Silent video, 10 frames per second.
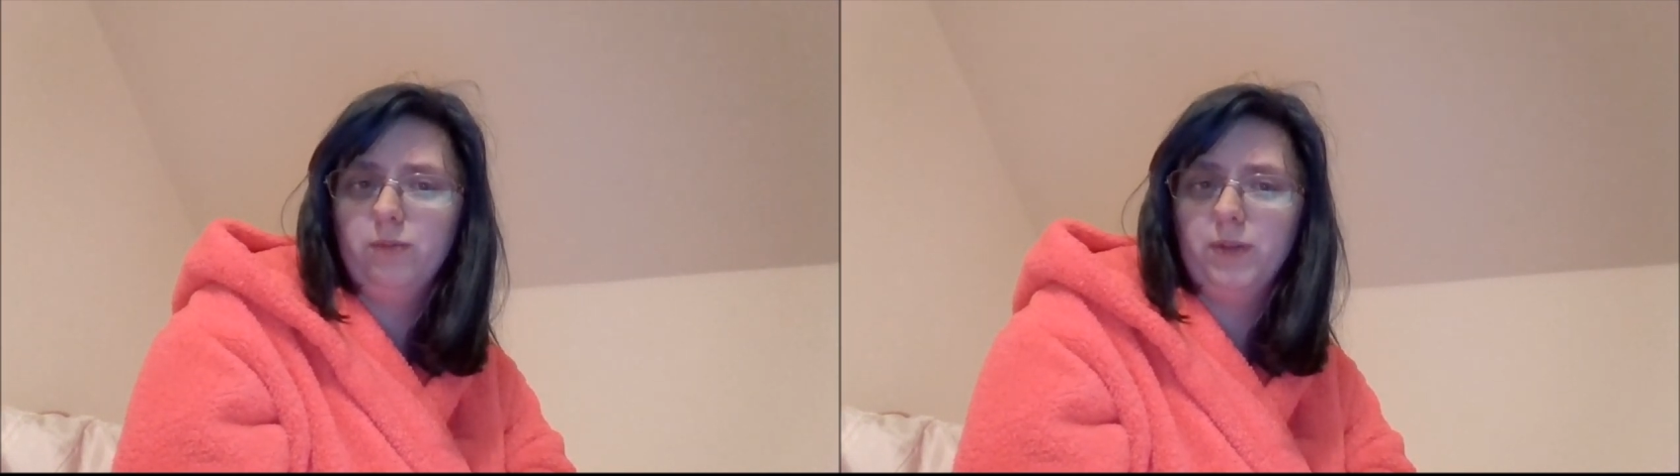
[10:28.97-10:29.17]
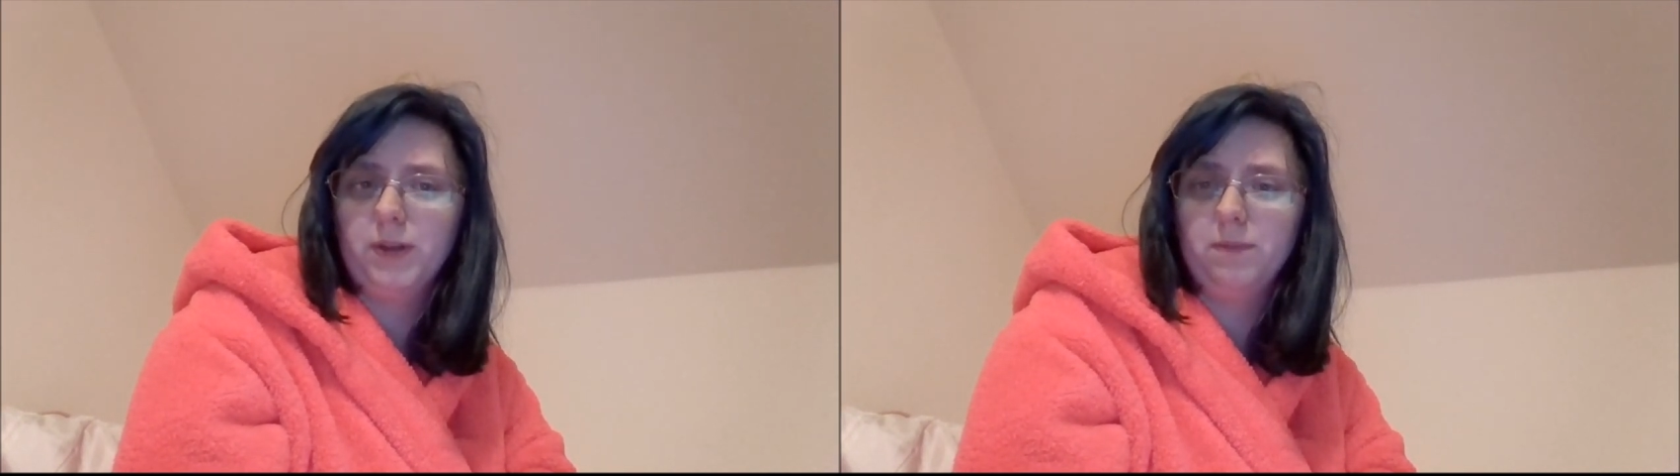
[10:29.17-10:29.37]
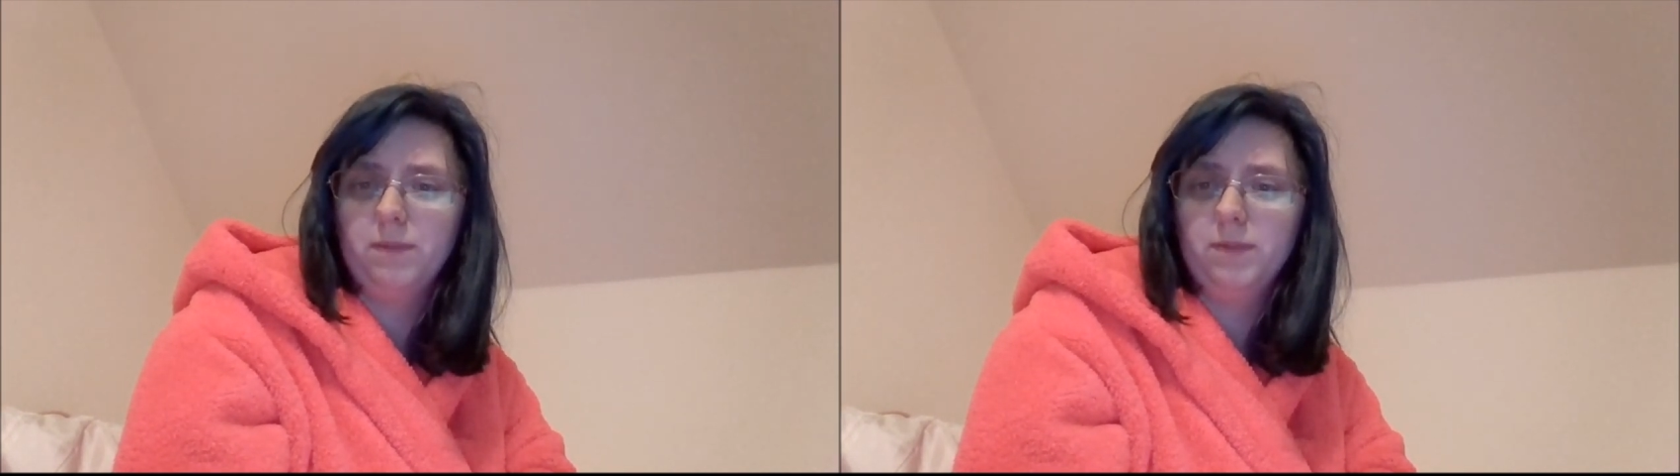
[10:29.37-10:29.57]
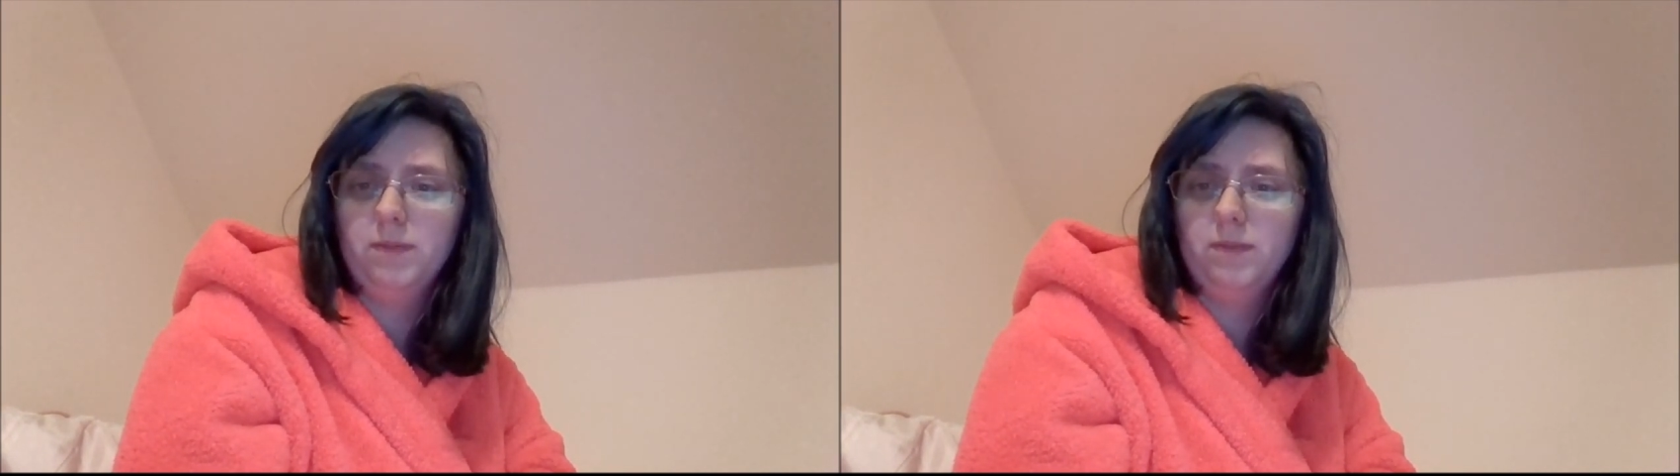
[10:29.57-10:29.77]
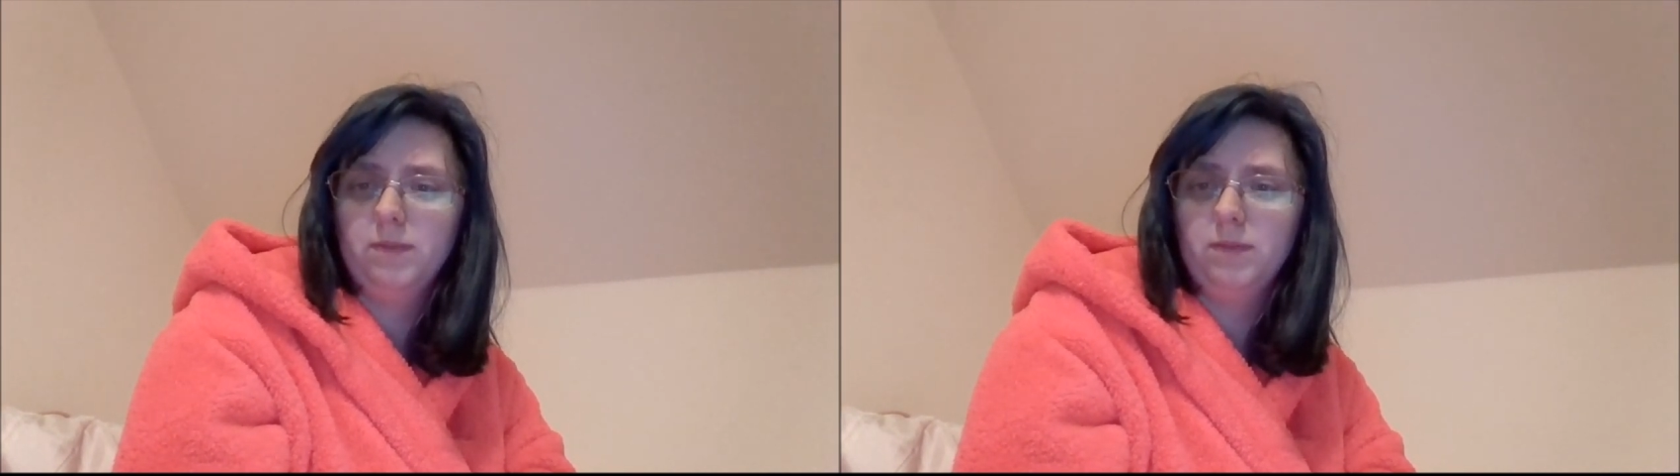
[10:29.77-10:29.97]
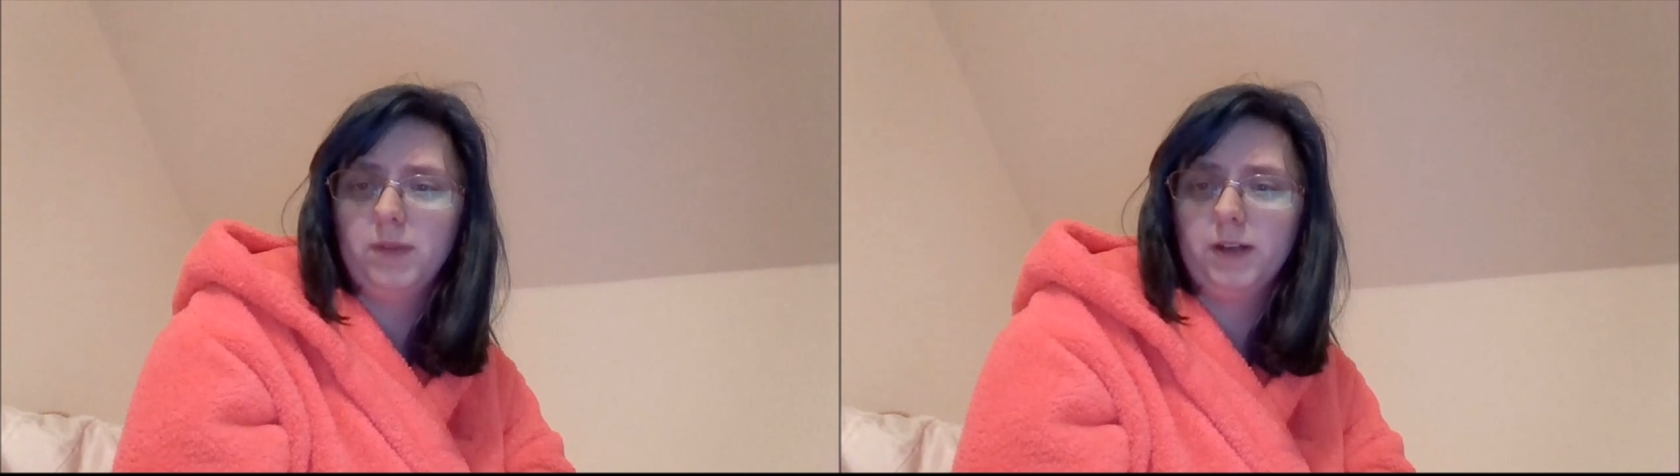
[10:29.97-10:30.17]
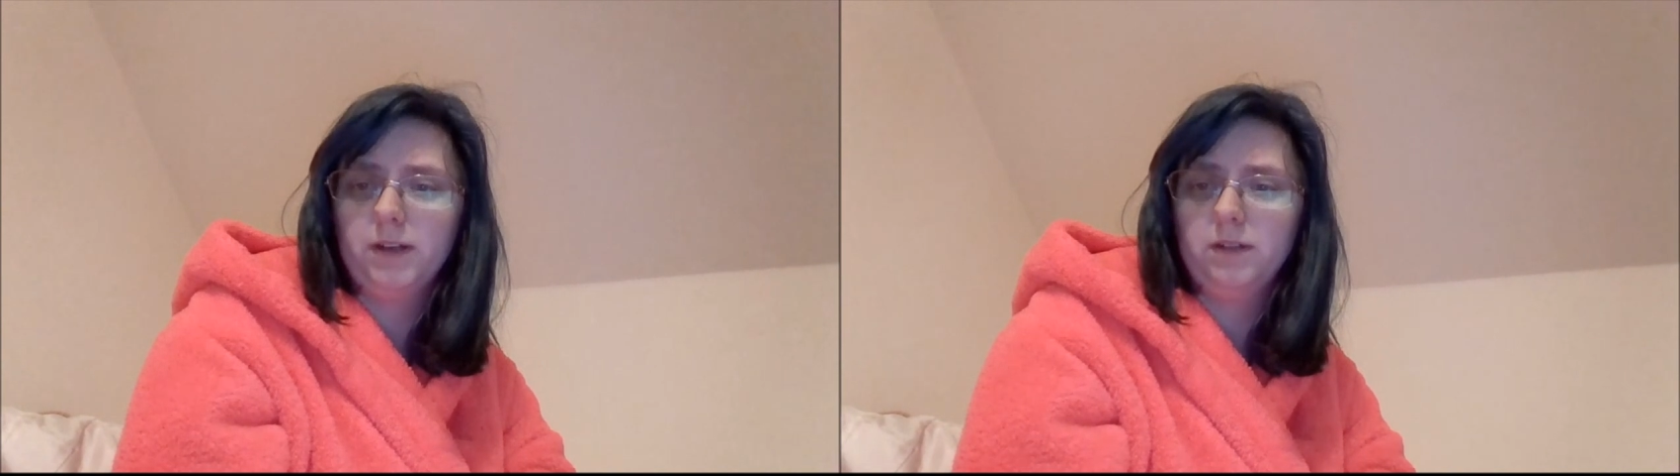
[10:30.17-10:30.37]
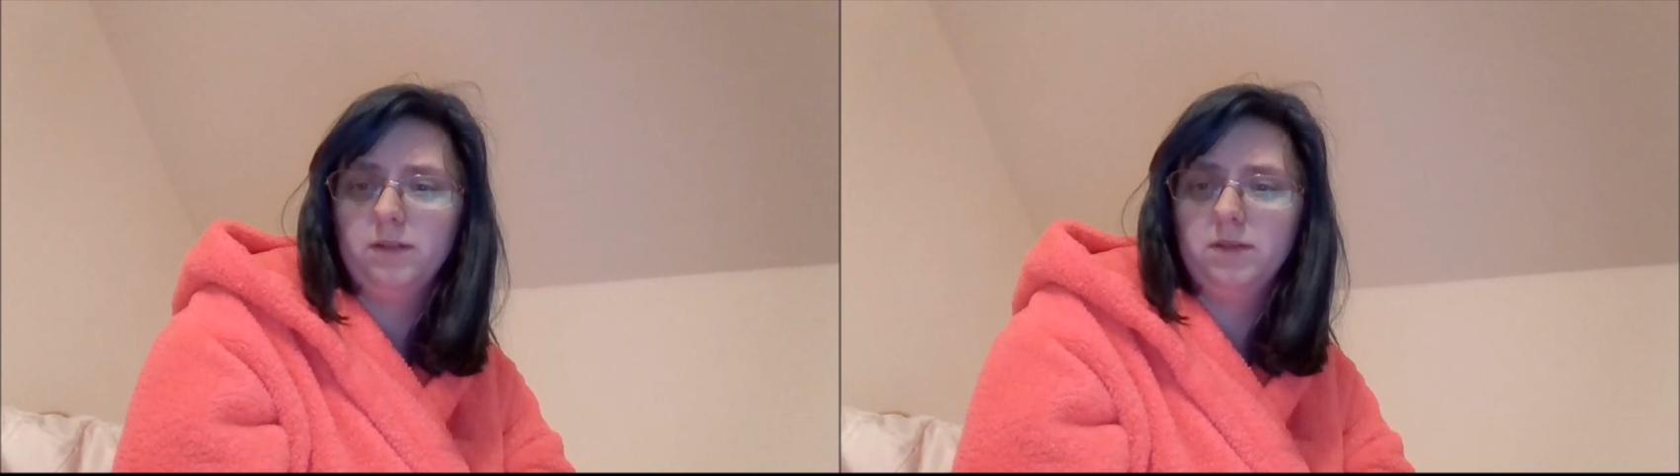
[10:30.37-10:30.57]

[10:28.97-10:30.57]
them and